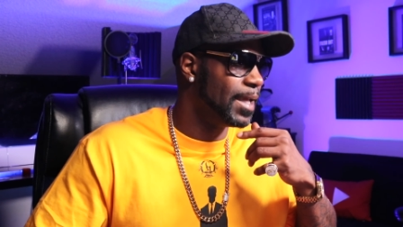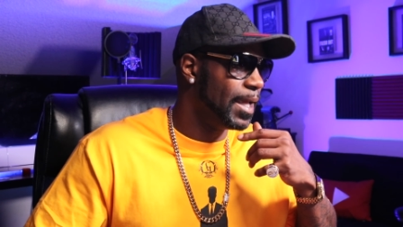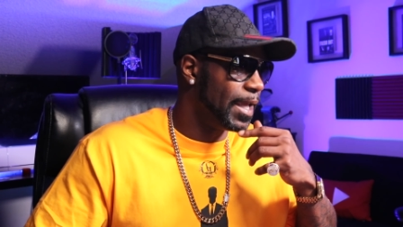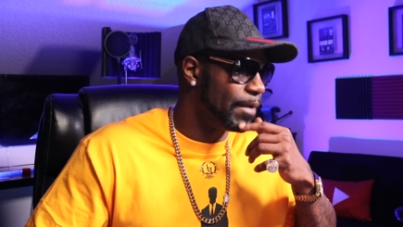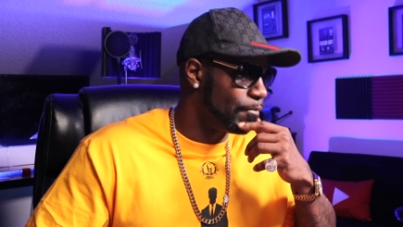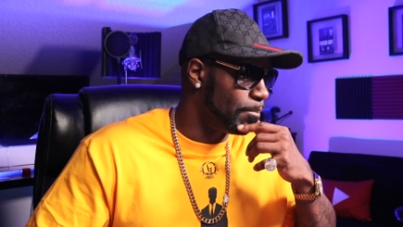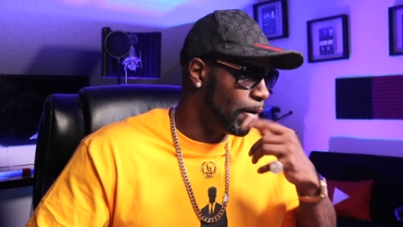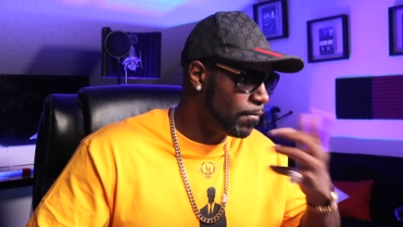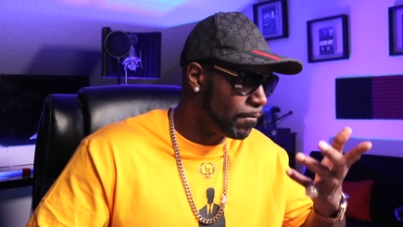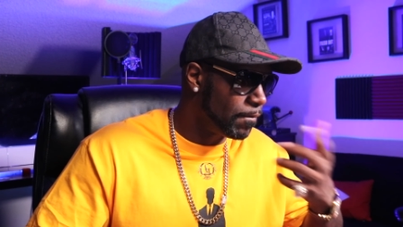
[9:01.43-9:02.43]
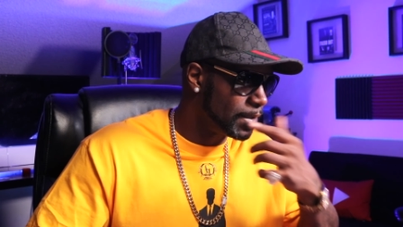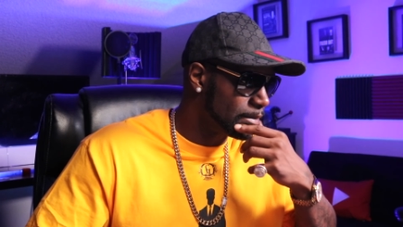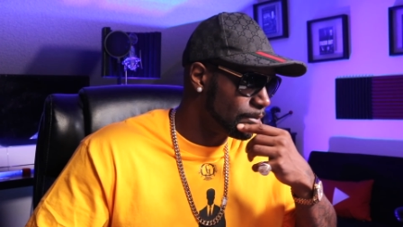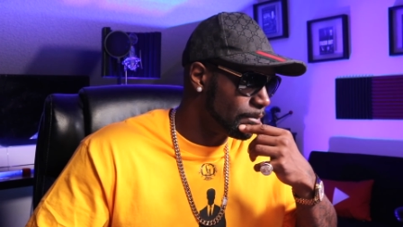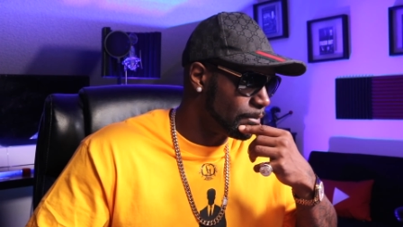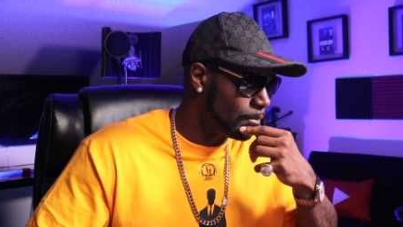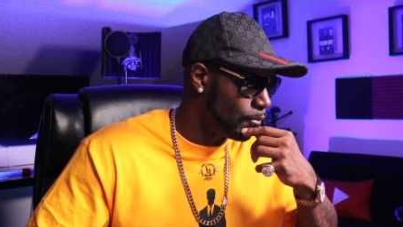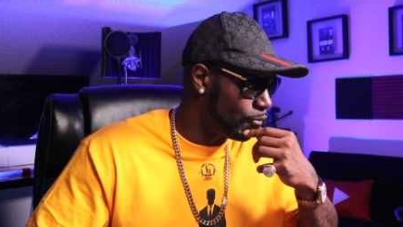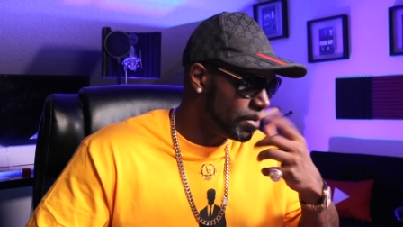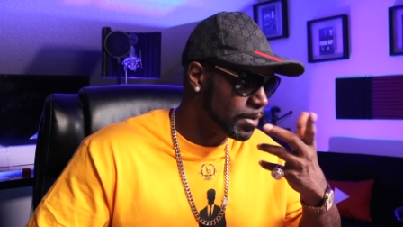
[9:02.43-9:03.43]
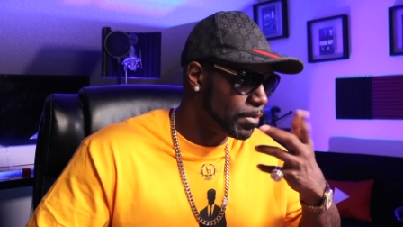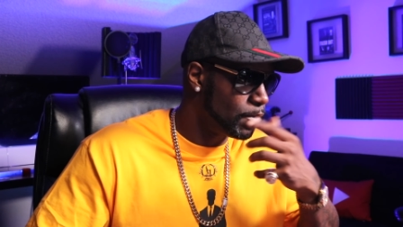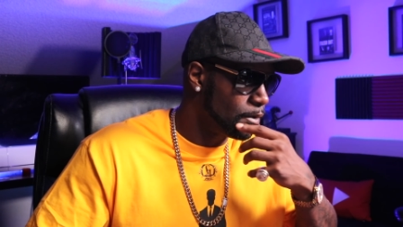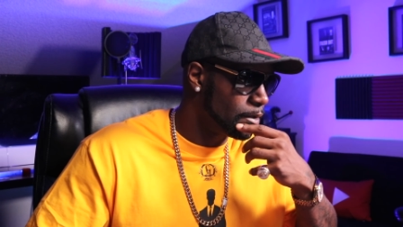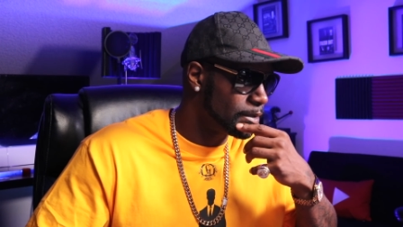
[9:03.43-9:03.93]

and both of us reap the rewards?